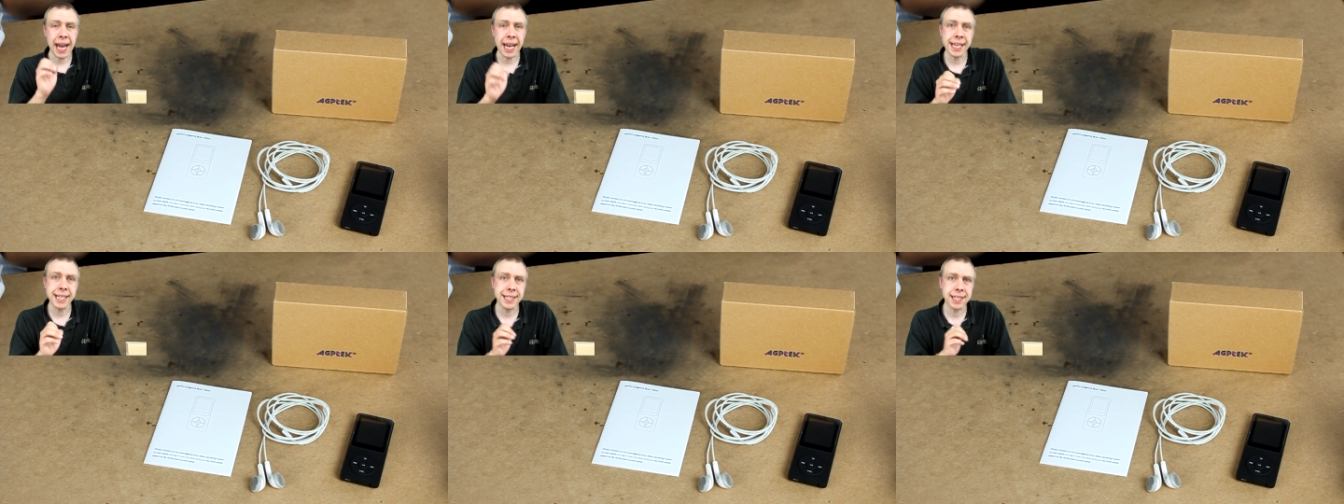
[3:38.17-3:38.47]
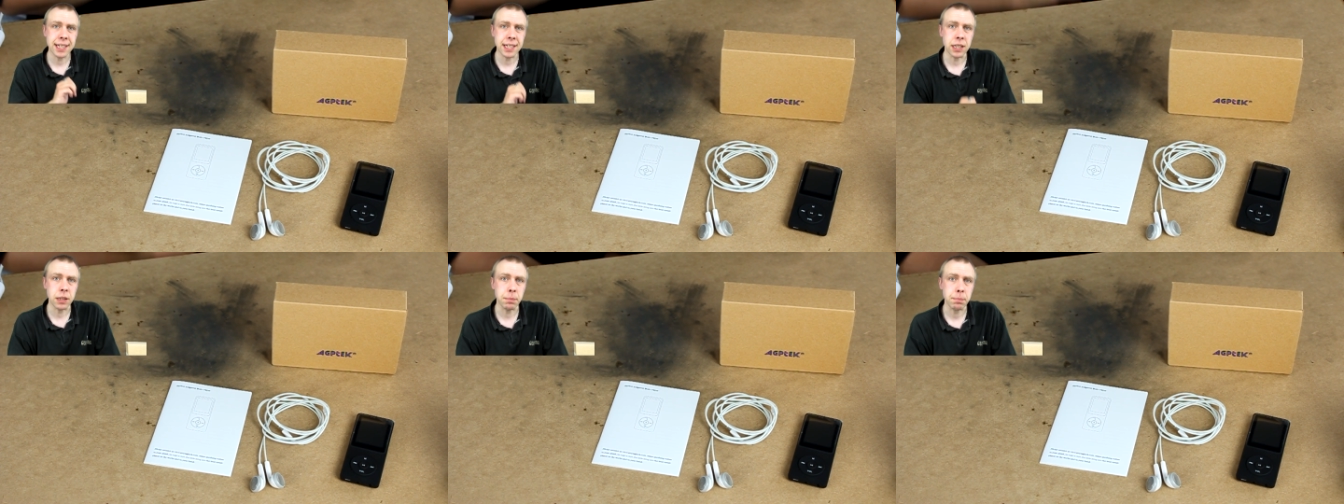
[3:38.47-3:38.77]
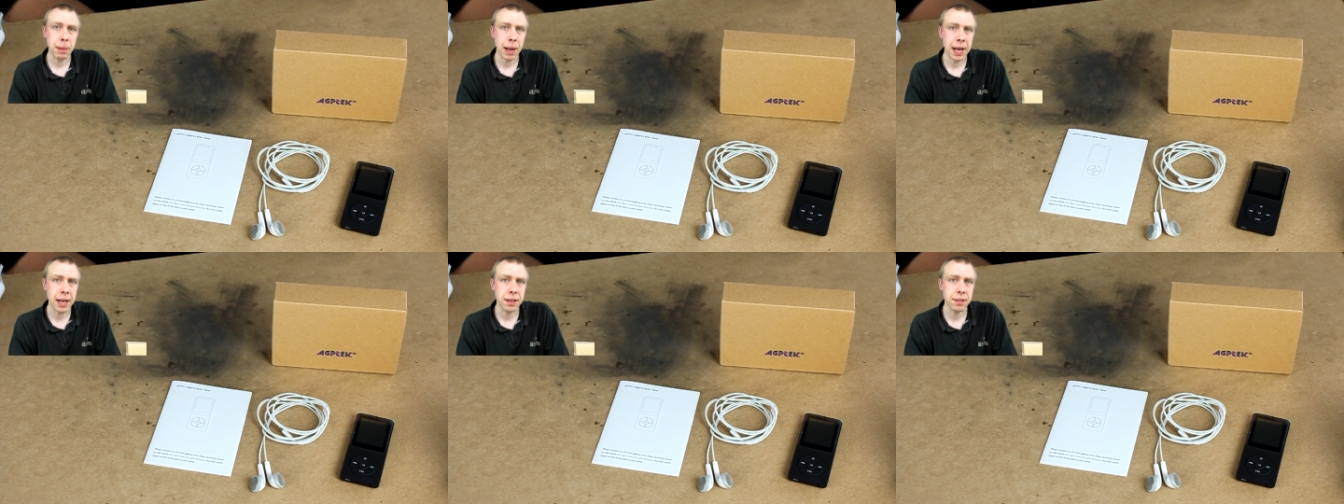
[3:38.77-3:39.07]

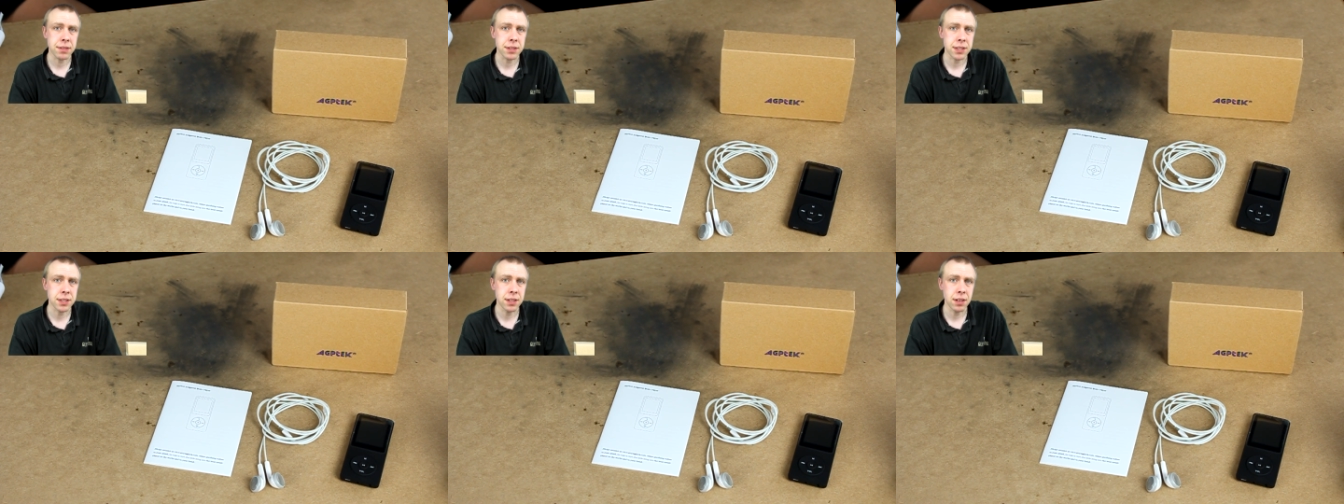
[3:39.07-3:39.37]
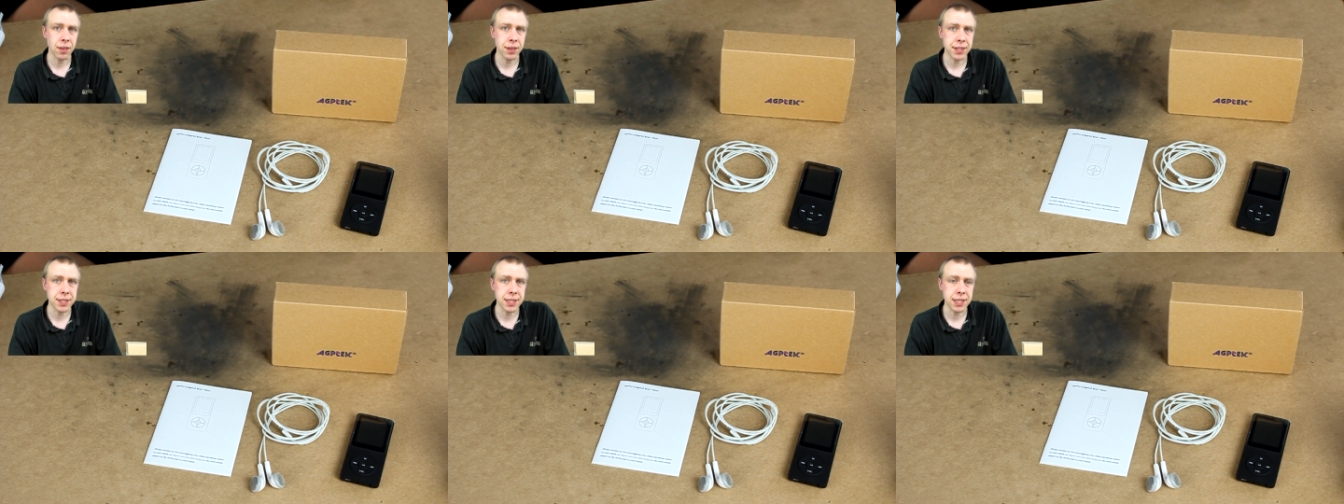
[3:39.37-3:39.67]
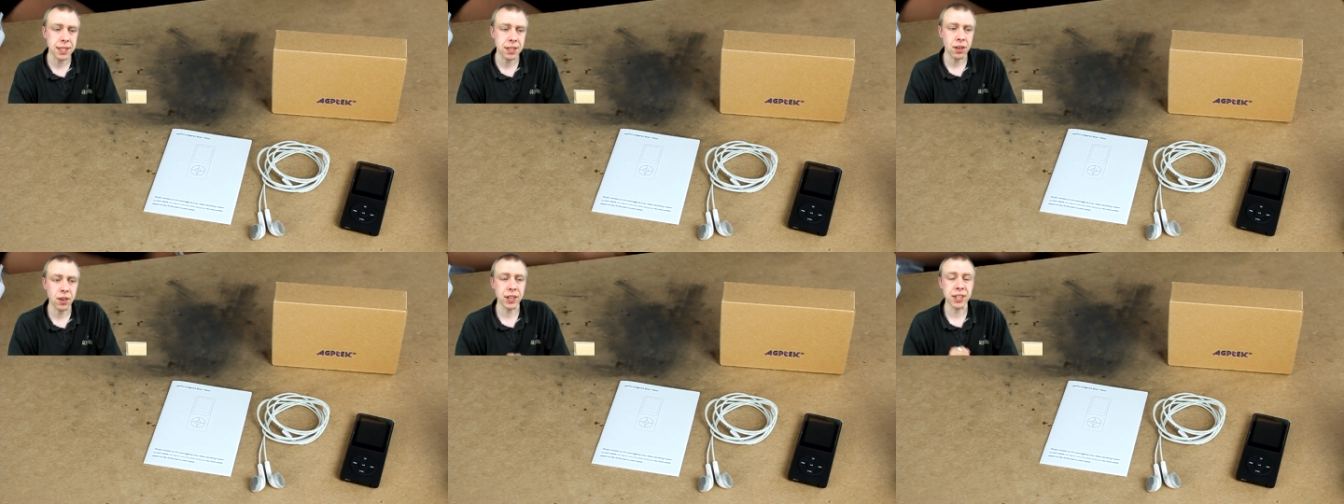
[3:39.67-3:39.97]

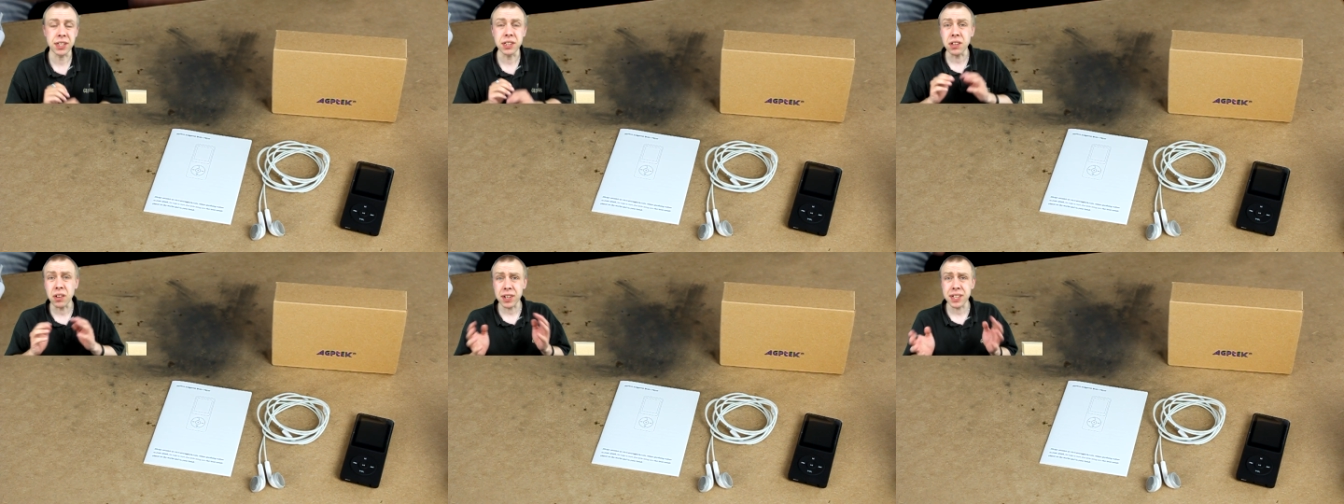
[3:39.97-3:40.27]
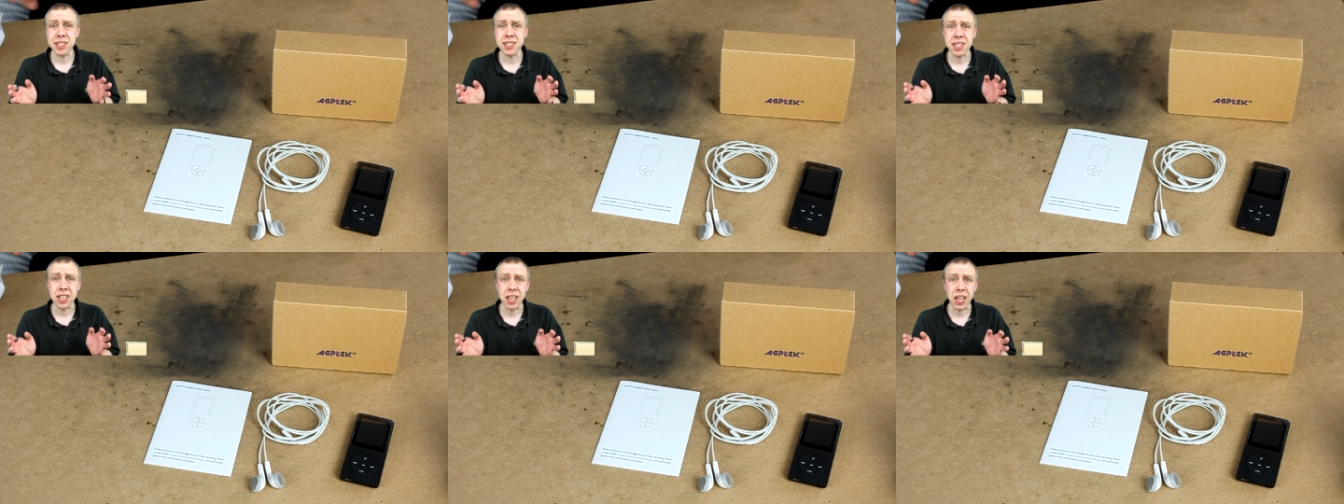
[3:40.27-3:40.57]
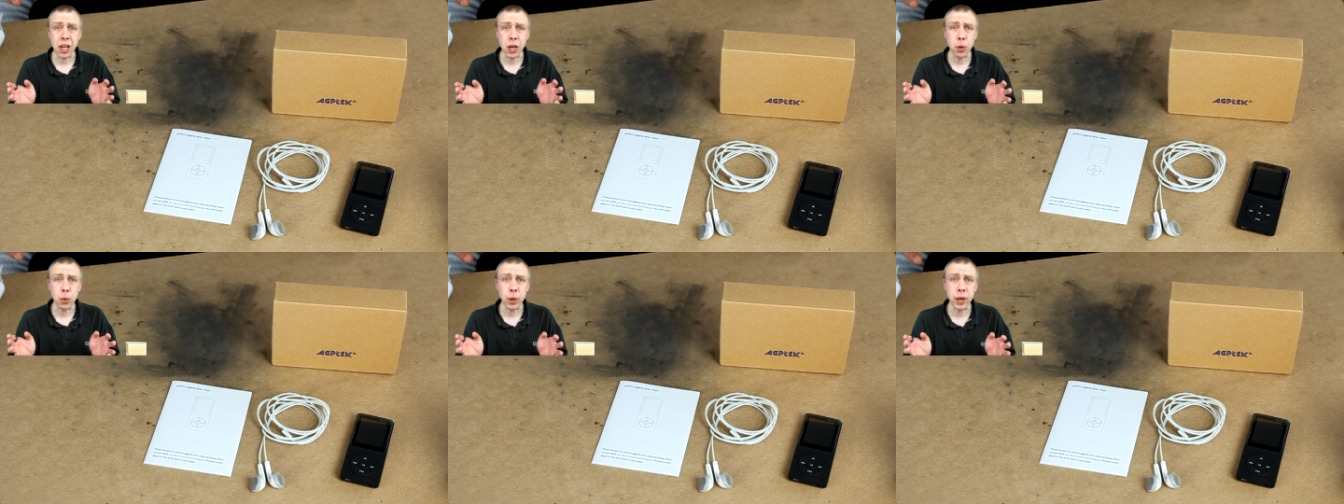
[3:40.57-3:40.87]
£18.99,
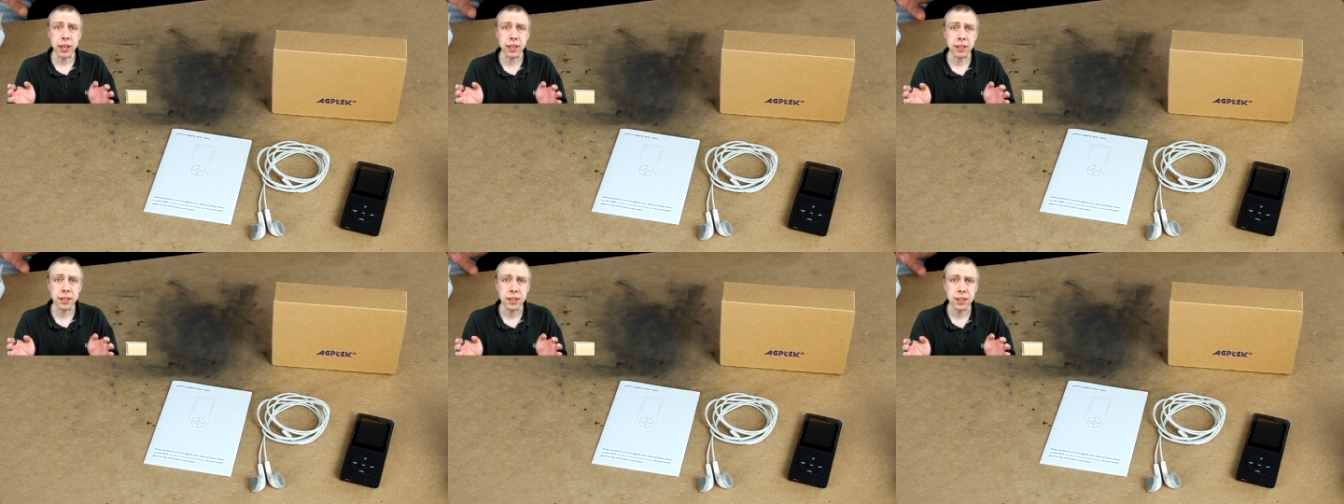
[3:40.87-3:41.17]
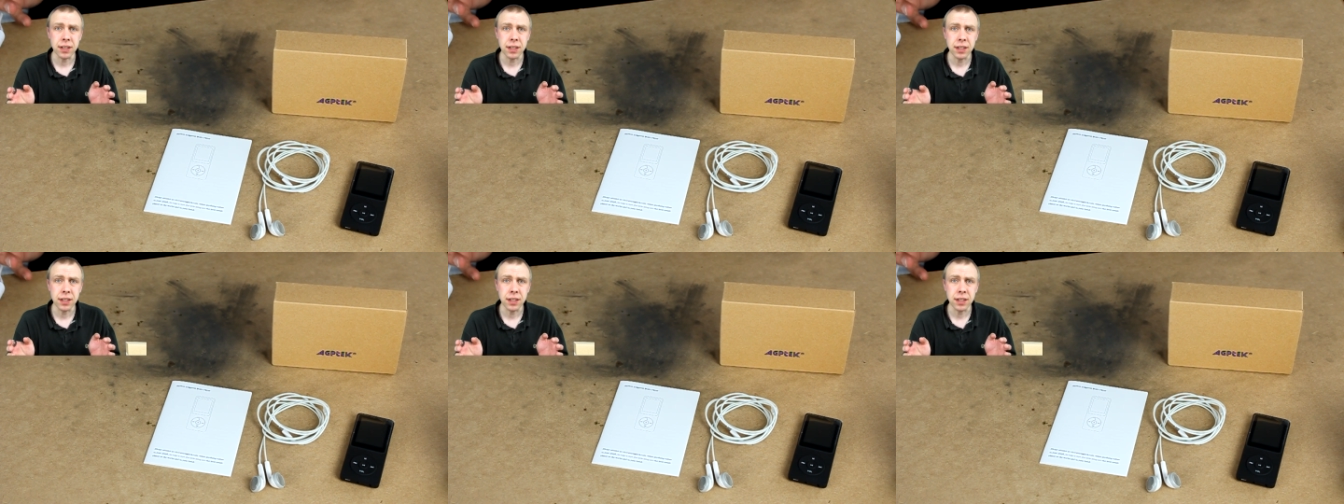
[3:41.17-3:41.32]
19 quid